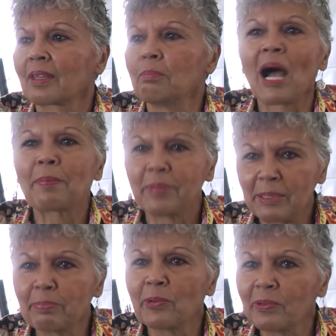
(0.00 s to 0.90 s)
my
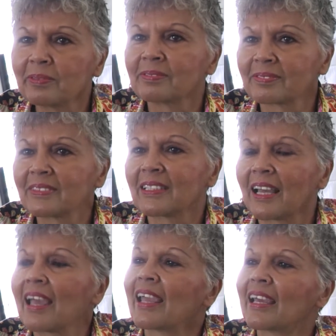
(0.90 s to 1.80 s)
people,
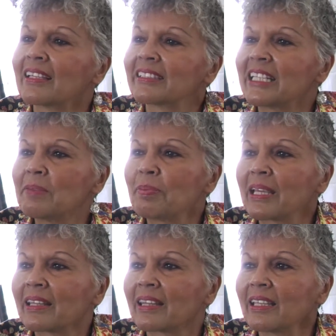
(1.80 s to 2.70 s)
and
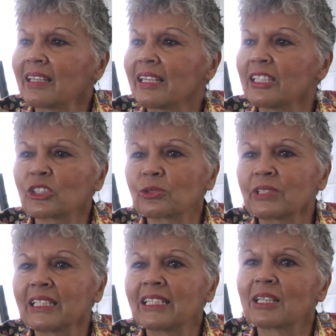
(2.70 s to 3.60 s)
keeping the
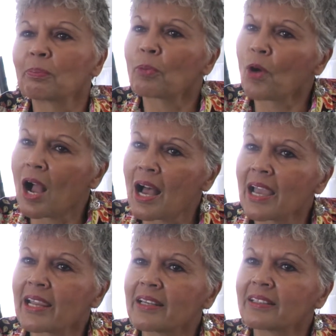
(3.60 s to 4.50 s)
history and the
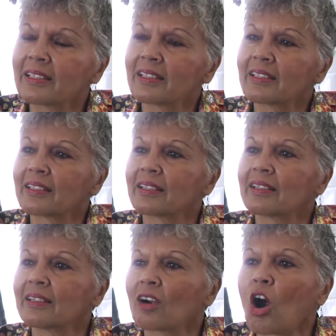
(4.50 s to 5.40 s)
pride and
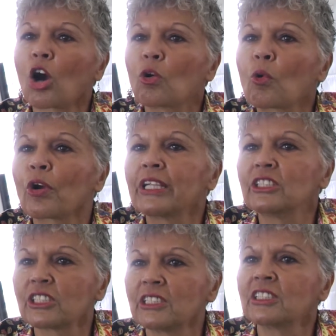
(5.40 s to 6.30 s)
our
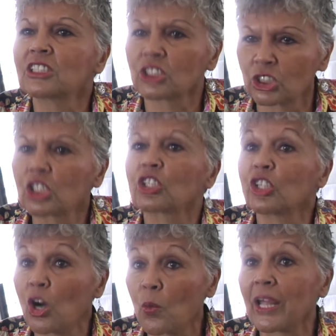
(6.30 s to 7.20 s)
origins
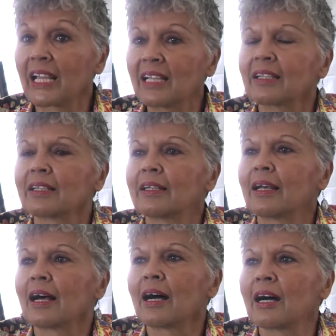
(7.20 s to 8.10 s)
going.
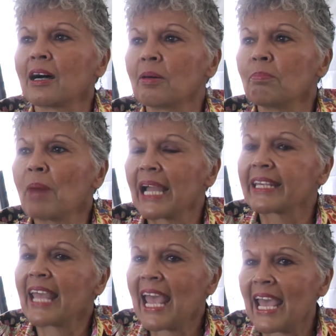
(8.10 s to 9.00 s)
My
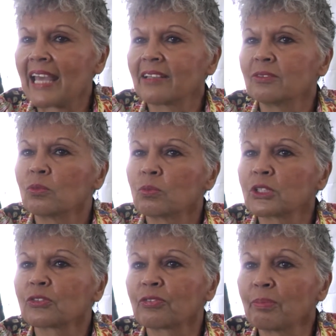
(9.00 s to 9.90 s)
dad
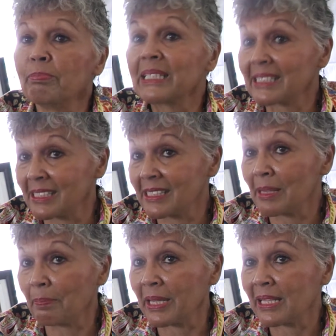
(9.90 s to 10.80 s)
was from
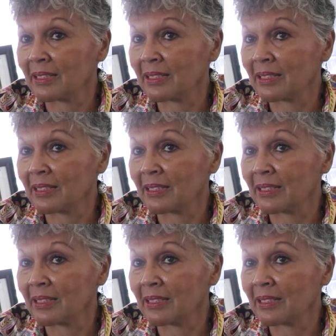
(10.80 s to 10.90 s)
Mississippi,